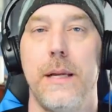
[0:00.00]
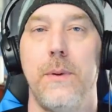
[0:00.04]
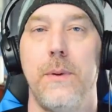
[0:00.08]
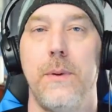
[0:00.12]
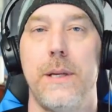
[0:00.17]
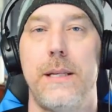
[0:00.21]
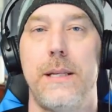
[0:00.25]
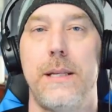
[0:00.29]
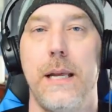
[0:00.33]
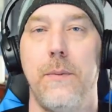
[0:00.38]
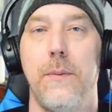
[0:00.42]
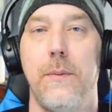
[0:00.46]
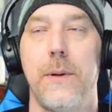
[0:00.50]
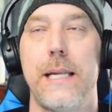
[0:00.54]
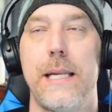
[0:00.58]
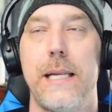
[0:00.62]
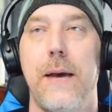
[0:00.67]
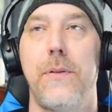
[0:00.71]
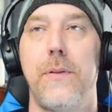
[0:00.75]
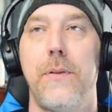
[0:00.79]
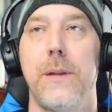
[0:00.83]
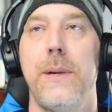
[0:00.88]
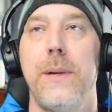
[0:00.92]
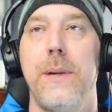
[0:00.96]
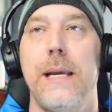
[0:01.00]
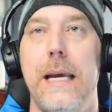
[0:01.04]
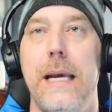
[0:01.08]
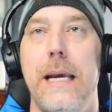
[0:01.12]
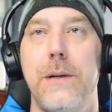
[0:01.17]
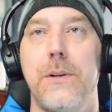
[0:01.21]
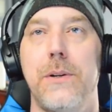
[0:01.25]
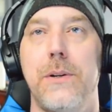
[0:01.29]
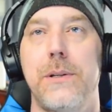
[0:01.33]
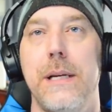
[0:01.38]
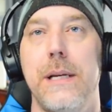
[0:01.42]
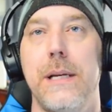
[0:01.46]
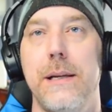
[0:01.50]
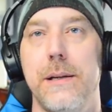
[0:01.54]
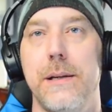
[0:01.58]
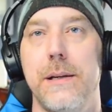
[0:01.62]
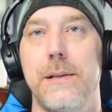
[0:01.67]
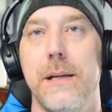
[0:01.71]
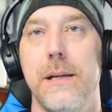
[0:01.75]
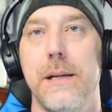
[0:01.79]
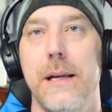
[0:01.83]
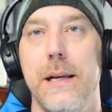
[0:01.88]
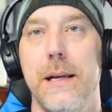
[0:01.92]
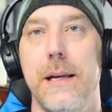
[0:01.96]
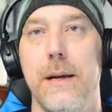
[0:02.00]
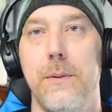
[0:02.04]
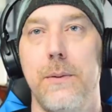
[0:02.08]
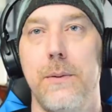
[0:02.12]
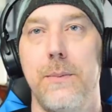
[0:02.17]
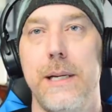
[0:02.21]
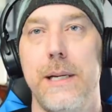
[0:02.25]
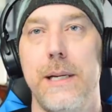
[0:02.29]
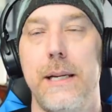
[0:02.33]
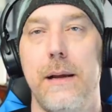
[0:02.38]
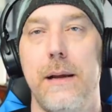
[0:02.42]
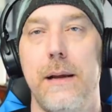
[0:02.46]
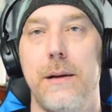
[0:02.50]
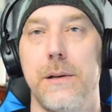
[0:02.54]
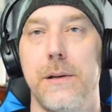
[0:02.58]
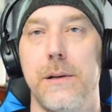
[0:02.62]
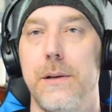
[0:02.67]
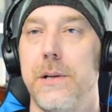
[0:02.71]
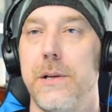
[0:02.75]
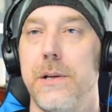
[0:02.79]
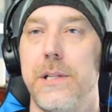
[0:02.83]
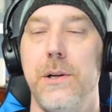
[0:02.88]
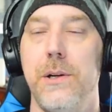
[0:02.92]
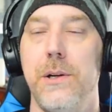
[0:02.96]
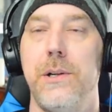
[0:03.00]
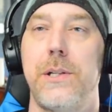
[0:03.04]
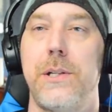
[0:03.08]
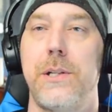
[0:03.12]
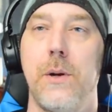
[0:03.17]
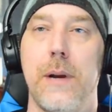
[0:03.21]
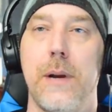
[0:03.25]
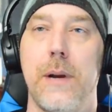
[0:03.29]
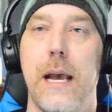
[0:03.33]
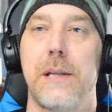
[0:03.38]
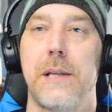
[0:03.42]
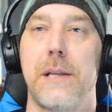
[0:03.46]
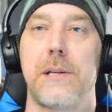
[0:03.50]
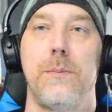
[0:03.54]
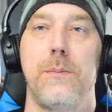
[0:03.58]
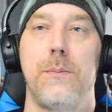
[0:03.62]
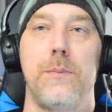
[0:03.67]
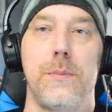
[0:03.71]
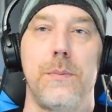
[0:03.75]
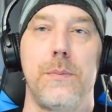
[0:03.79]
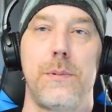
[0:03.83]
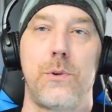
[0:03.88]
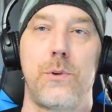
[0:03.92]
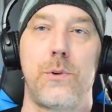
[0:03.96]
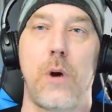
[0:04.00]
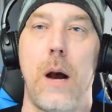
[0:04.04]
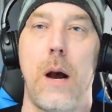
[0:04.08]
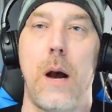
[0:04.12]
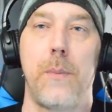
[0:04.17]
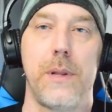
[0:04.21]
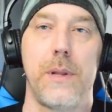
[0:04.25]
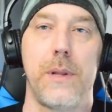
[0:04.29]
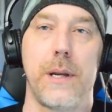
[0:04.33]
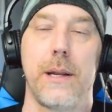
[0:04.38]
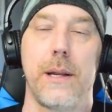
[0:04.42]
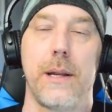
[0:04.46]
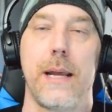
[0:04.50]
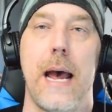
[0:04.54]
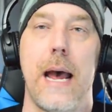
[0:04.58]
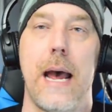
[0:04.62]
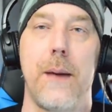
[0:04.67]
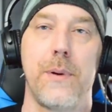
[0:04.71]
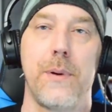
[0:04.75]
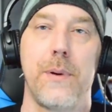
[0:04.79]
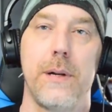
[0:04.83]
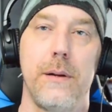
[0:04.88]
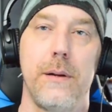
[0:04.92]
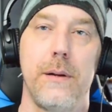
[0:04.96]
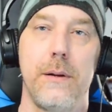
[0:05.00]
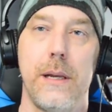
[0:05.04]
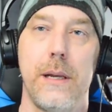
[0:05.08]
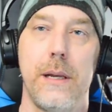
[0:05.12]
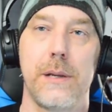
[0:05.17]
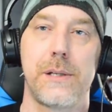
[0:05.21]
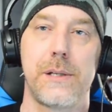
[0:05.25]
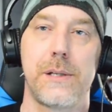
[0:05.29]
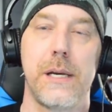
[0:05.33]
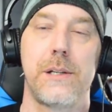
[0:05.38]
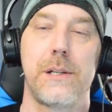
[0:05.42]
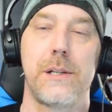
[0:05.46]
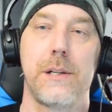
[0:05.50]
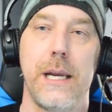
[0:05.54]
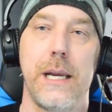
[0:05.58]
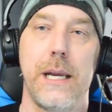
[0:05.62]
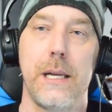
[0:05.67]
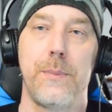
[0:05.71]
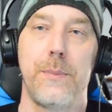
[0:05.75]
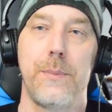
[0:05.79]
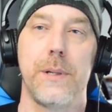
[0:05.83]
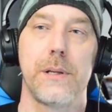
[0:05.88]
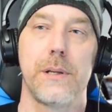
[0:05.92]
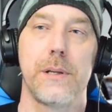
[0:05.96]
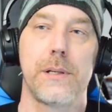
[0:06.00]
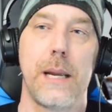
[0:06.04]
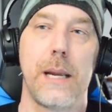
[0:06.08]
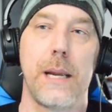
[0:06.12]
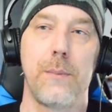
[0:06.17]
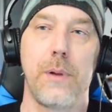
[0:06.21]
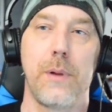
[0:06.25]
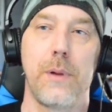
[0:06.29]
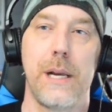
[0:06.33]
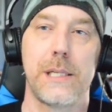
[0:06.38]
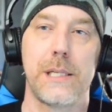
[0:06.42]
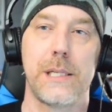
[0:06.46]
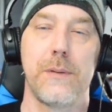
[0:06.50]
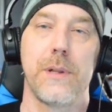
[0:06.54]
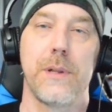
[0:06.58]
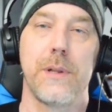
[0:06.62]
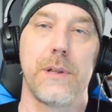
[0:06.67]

It would it would definitely be interesting to see. It would be because de- there's you still got some drama that could happen and essentially end up in the same place